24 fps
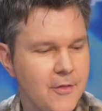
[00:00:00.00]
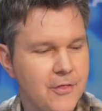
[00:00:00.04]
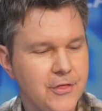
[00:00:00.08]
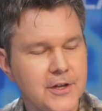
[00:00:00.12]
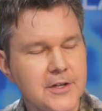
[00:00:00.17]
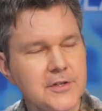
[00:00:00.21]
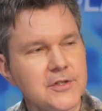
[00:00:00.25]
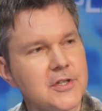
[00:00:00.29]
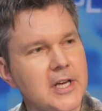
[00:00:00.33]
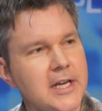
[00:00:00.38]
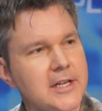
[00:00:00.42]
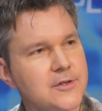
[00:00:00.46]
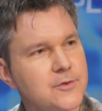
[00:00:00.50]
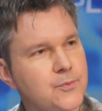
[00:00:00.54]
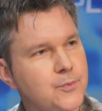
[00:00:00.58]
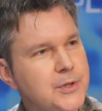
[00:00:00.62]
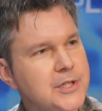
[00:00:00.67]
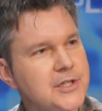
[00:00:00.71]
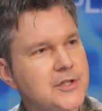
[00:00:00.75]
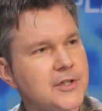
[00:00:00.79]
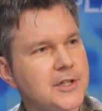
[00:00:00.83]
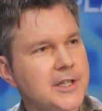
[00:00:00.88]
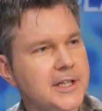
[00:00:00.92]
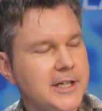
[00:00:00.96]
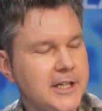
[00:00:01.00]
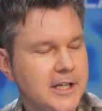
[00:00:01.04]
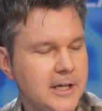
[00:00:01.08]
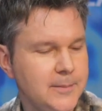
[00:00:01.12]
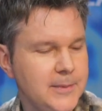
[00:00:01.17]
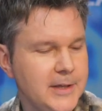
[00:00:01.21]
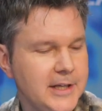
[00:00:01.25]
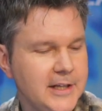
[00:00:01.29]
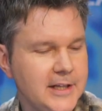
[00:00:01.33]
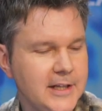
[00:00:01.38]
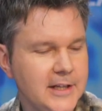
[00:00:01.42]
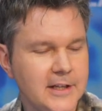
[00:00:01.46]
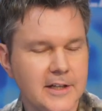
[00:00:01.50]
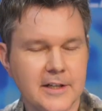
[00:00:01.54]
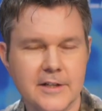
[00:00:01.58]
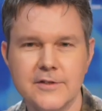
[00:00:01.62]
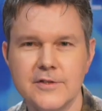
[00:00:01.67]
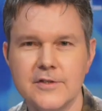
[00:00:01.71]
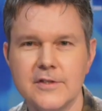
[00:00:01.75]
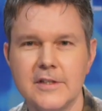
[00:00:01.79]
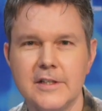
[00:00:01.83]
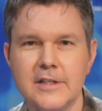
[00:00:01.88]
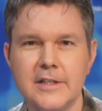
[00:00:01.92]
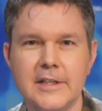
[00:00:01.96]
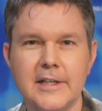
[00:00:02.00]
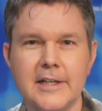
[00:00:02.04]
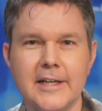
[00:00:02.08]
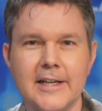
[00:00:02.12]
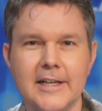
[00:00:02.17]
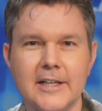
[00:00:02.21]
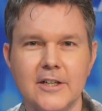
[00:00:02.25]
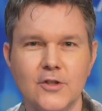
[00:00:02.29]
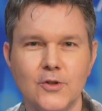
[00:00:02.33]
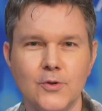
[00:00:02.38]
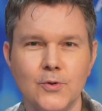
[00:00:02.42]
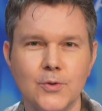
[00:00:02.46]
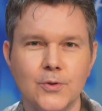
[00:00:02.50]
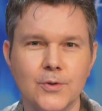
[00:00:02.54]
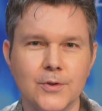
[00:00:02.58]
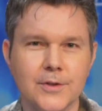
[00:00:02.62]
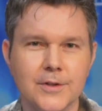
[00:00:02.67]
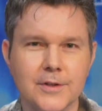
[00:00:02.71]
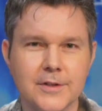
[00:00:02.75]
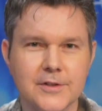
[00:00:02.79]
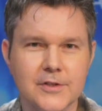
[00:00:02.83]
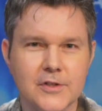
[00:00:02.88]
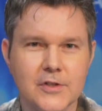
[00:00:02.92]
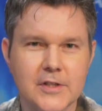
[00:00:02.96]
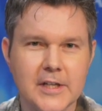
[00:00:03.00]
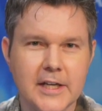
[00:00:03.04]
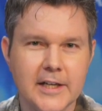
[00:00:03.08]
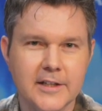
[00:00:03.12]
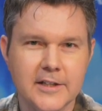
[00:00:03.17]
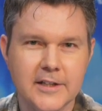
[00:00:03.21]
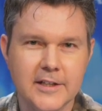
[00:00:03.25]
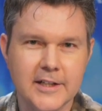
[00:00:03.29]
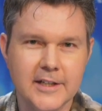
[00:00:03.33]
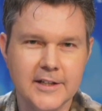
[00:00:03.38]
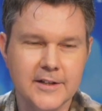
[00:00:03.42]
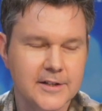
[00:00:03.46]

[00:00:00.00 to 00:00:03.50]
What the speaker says: this has recently come in. It is the Google Stadia.